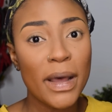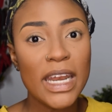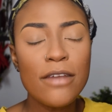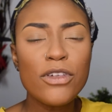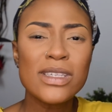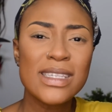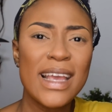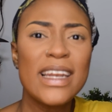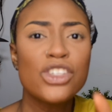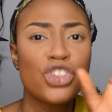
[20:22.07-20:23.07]
But if your
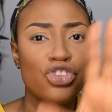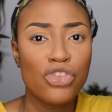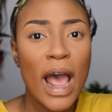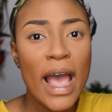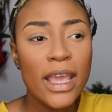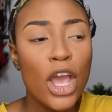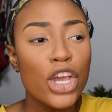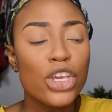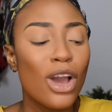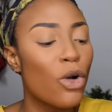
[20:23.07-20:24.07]
skin is dry,
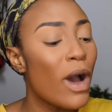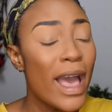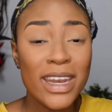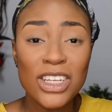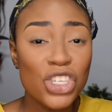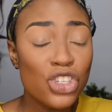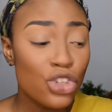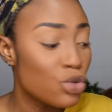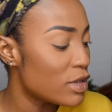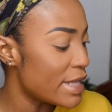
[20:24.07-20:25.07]
you can go ahead and just
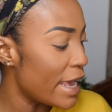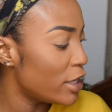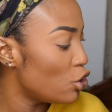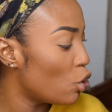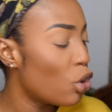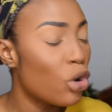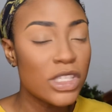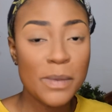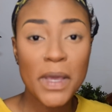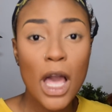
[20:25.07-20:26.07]
use like your
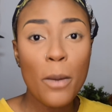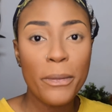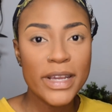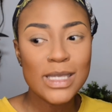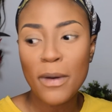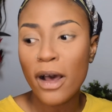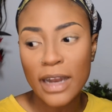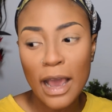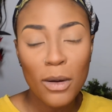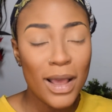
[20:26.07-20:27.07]
typical pressed powder,